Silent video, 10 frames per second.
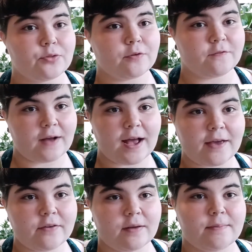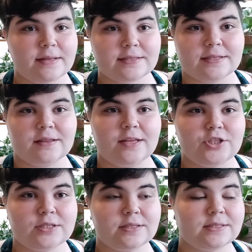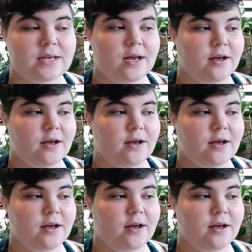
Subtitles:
through 5 myths and legends